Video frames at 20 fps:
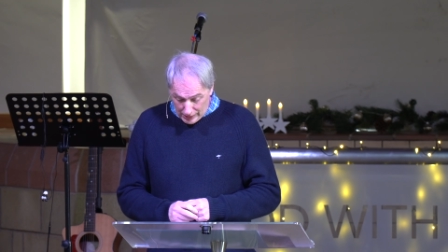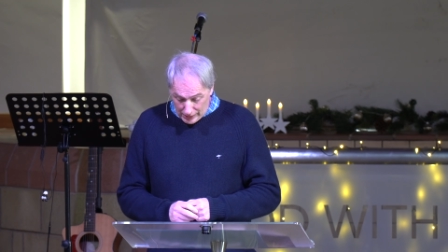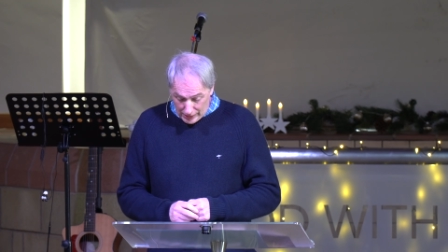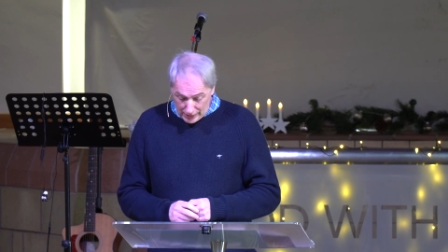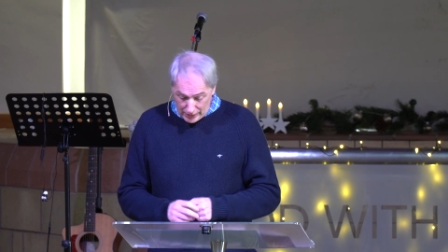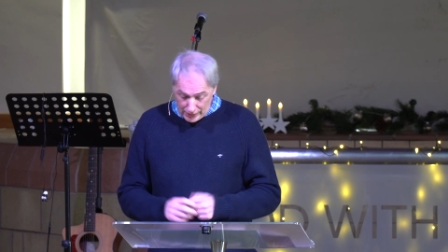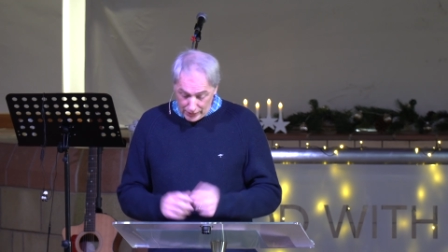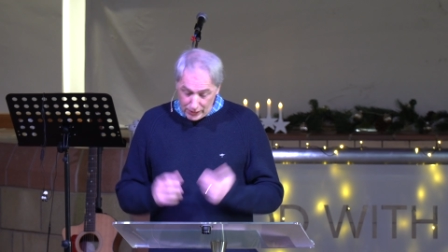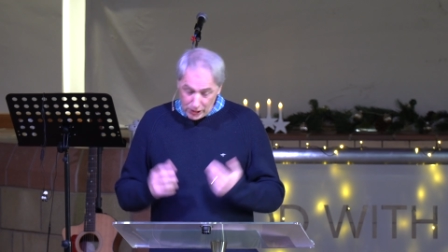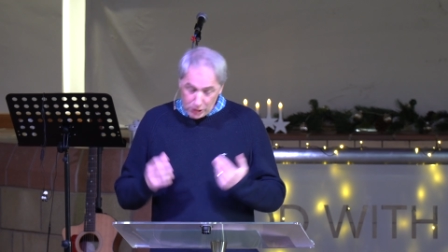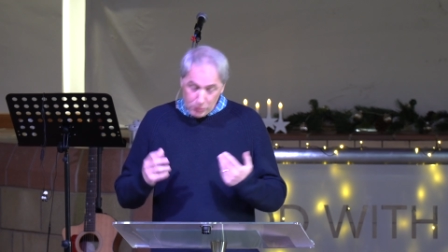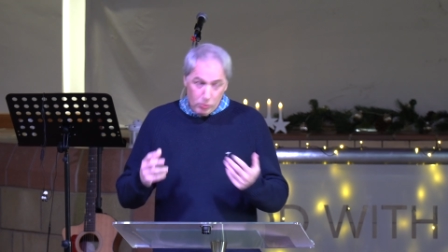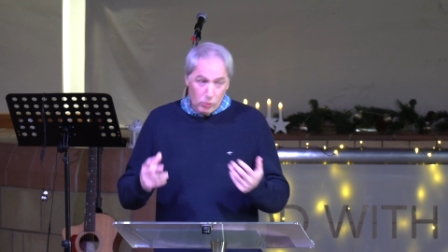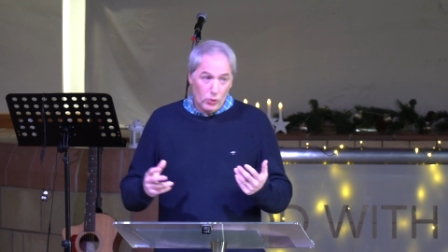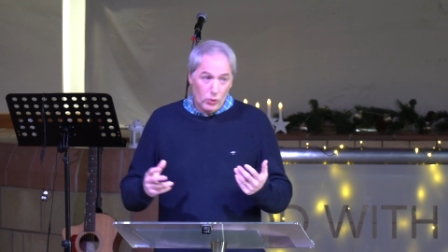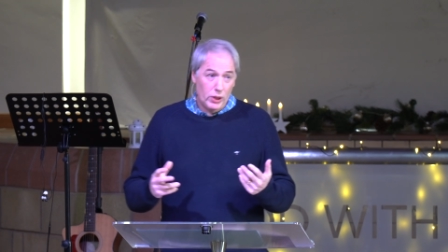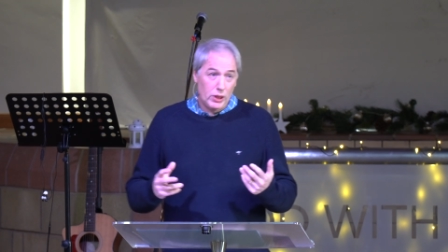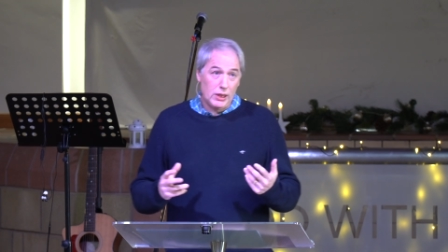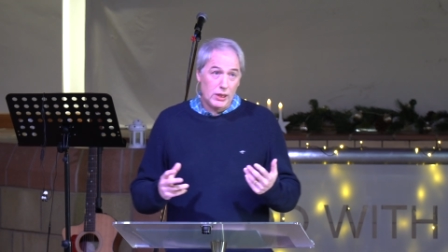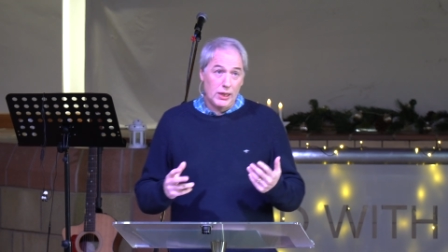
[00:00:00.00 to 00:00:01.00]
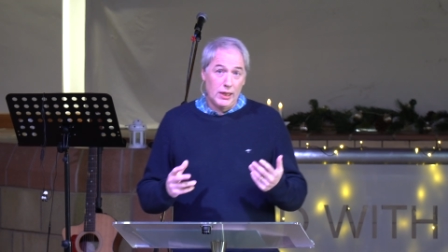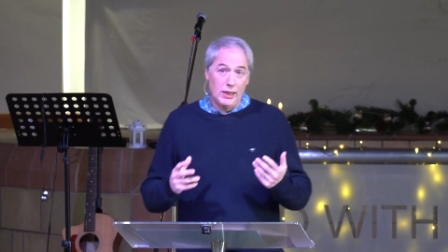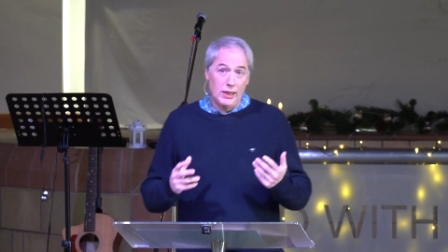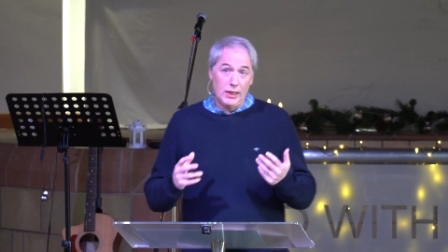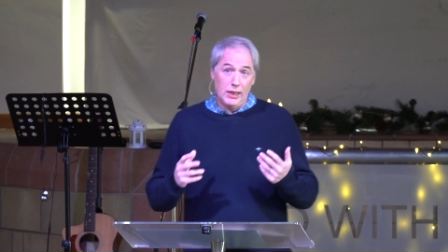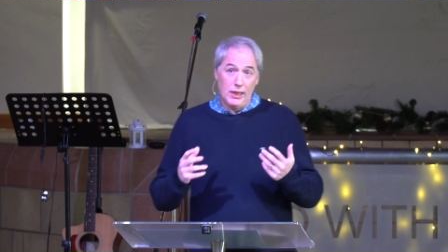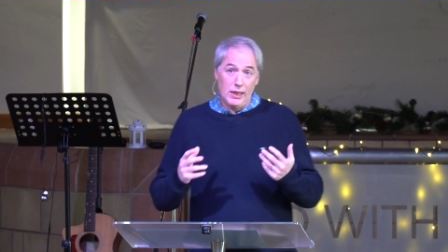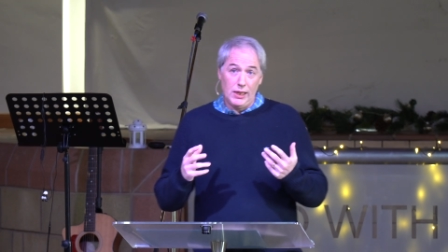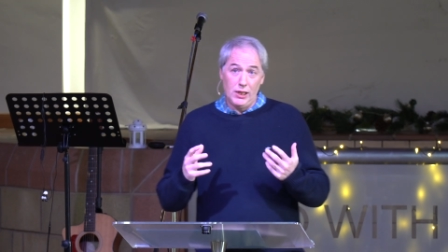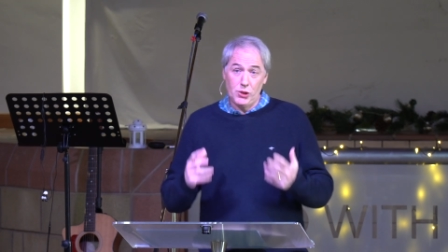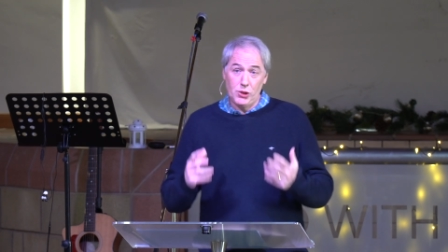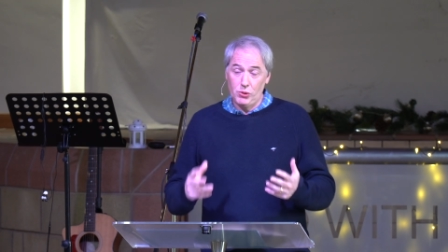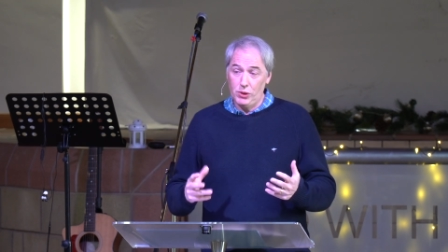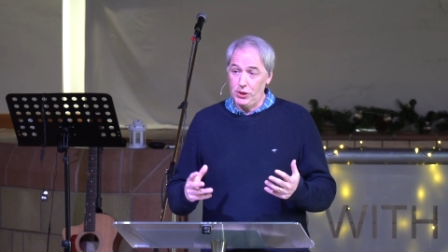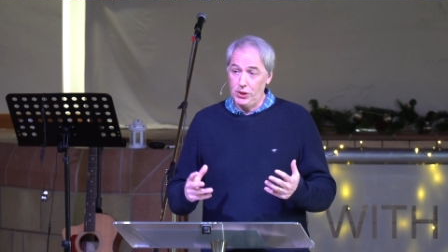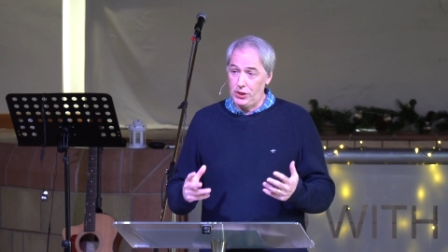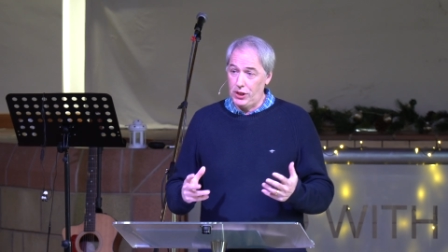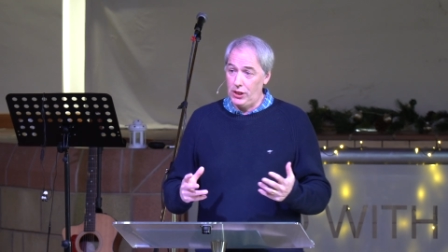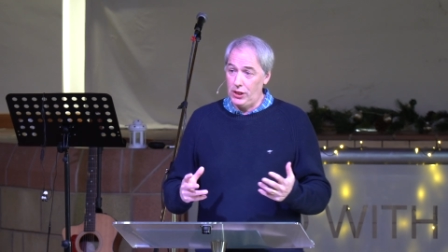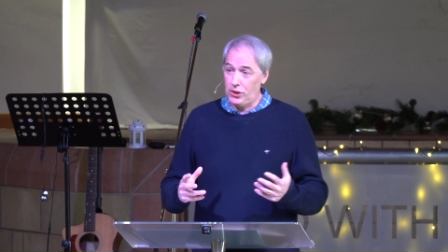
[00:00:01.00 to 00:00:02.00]
And at this point in
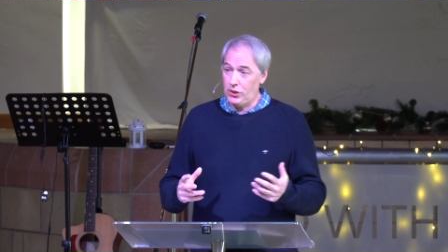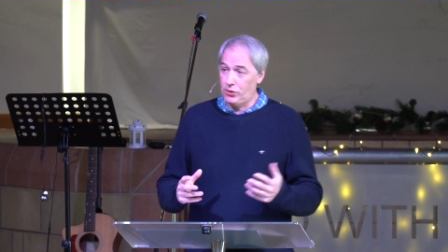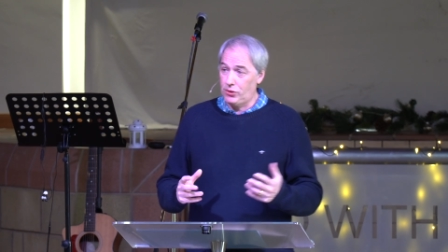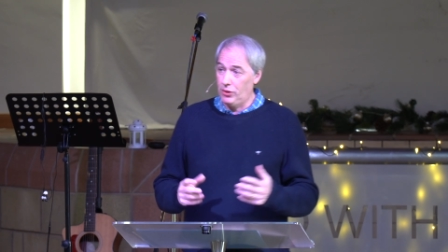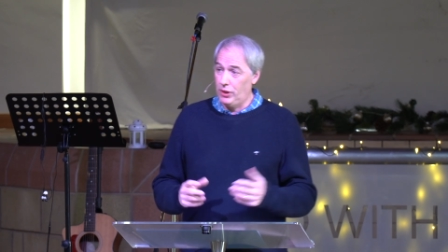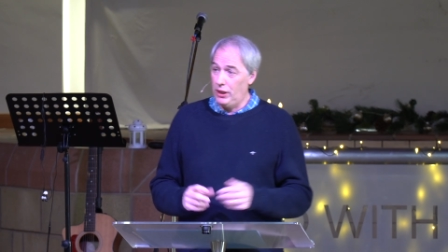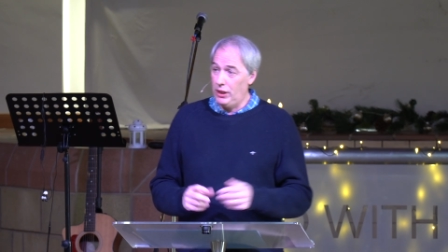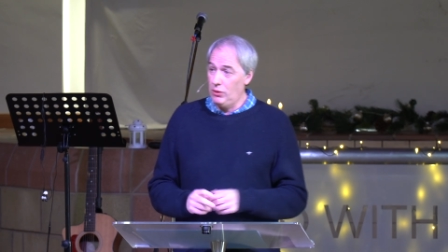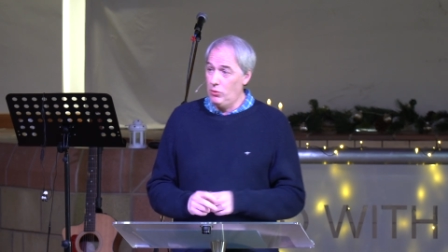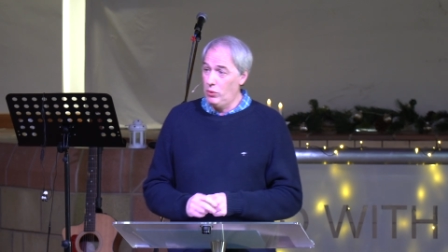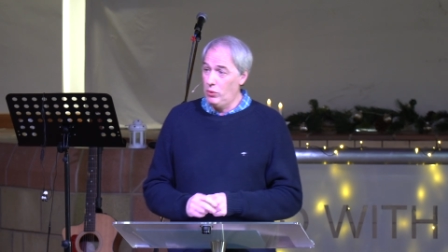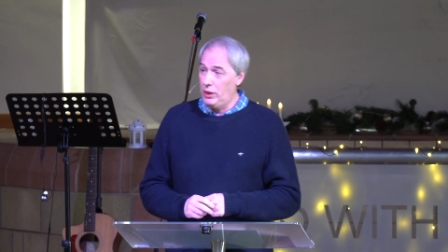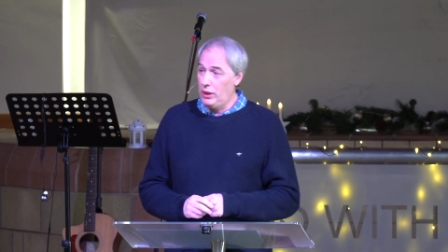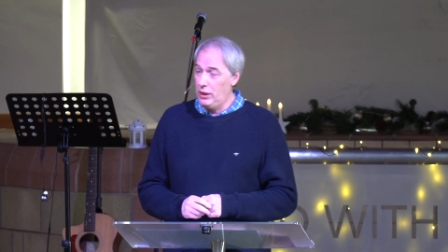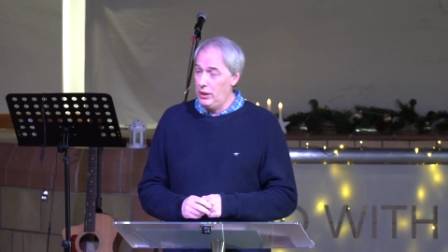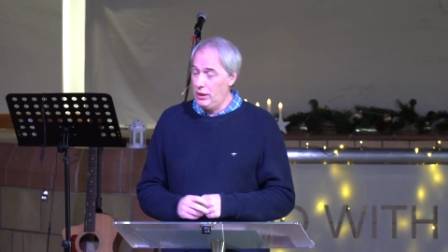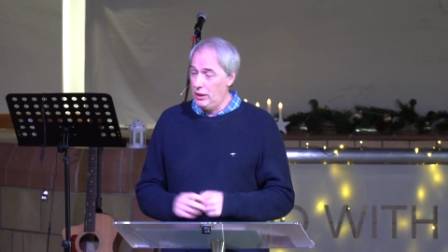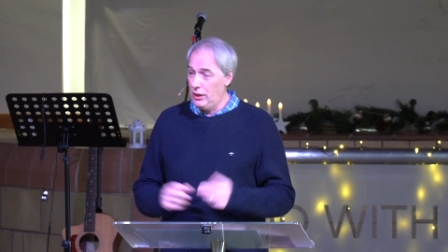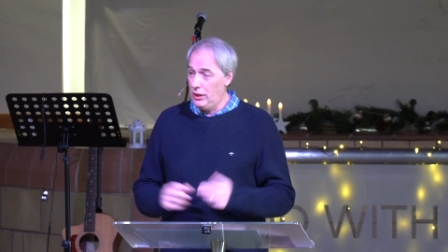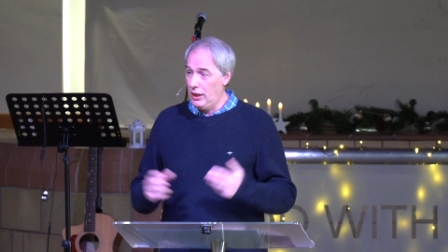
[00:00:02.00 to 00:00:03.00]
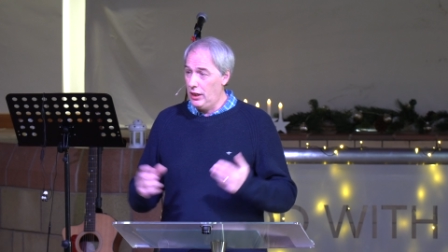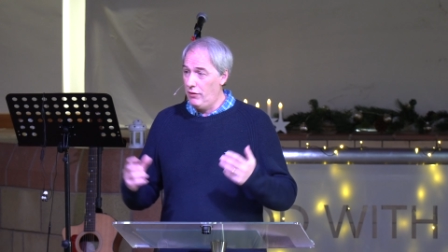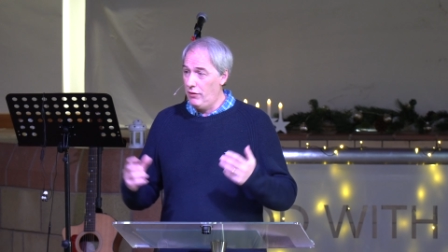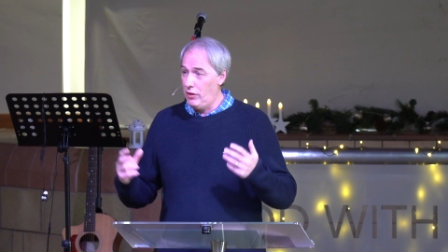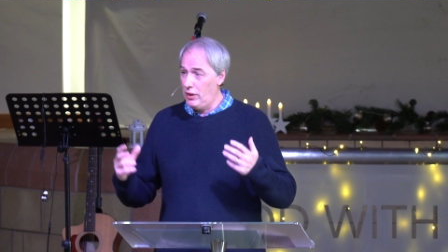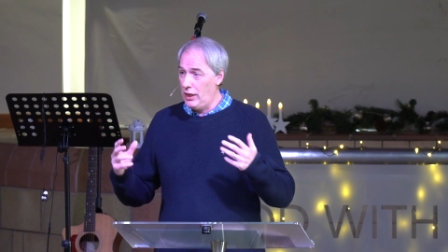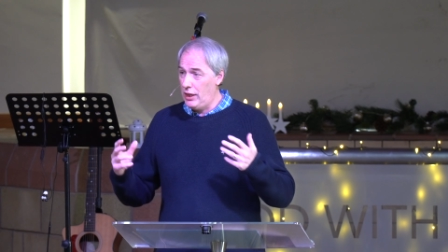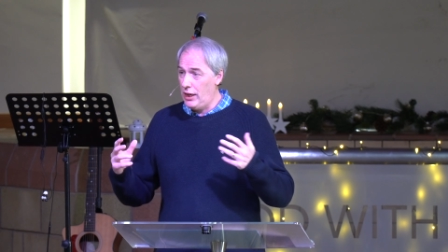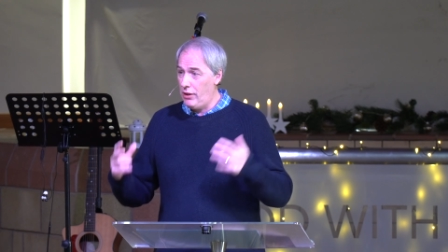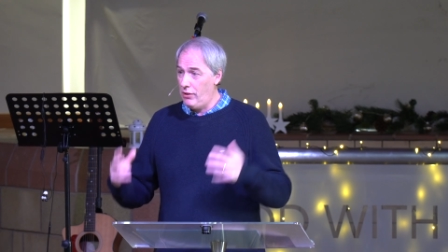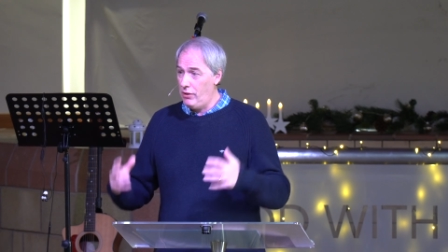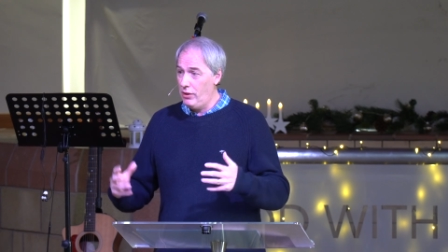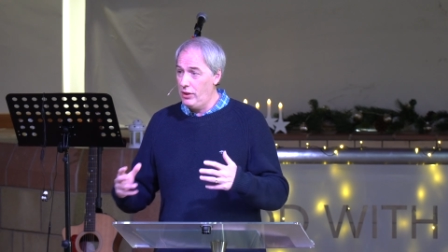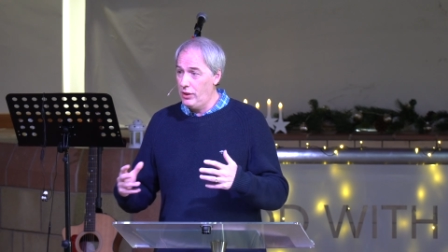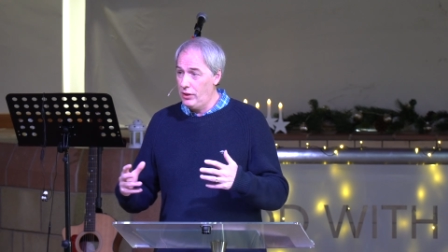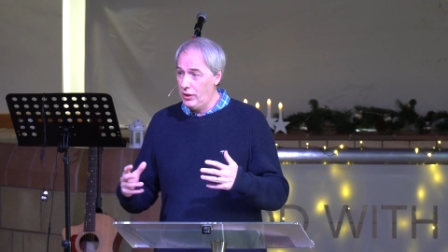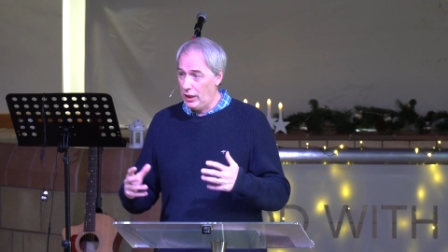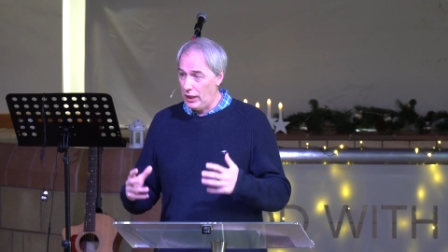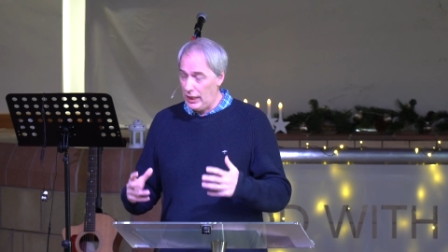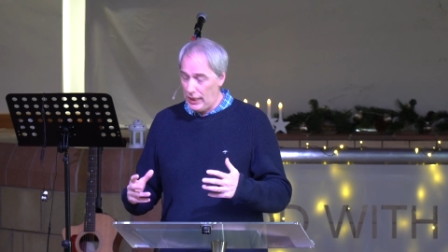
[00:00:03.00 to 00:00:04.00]
Israel's history, when they have
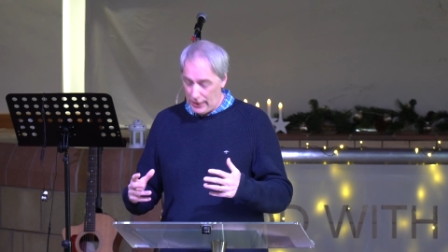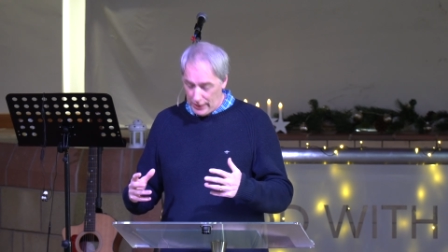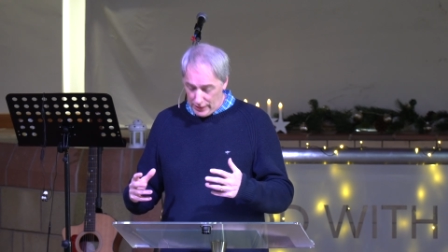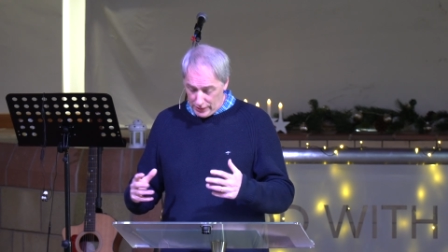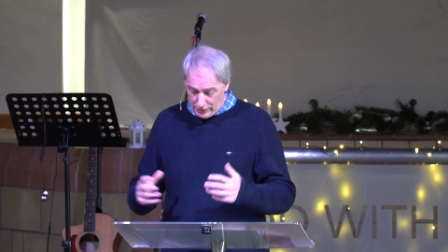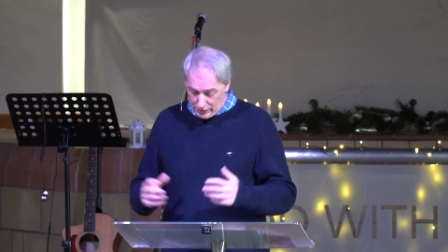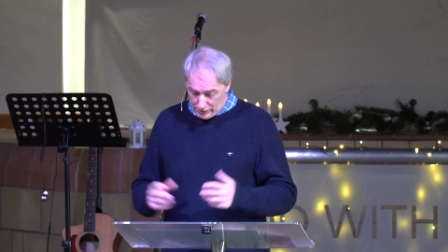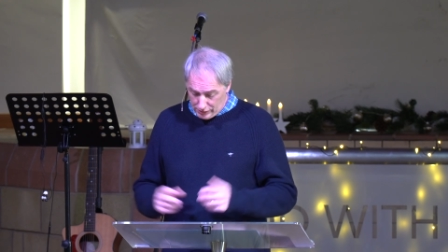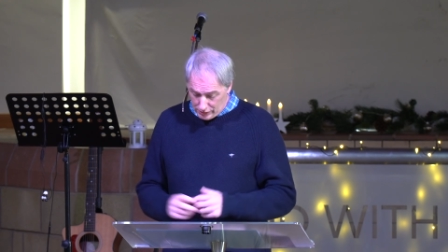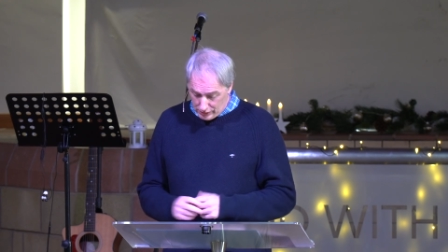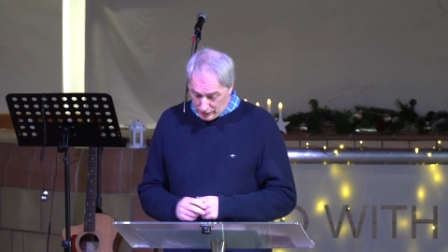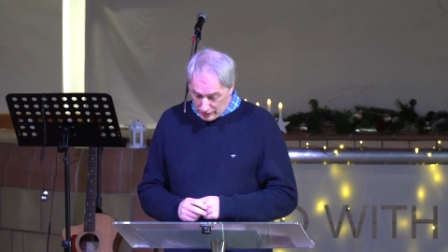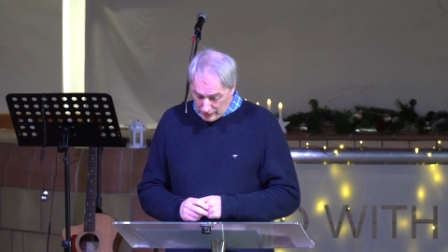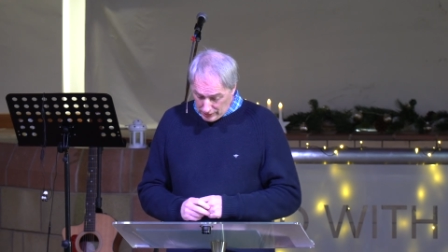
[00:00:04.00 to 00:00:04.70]
inherited the land,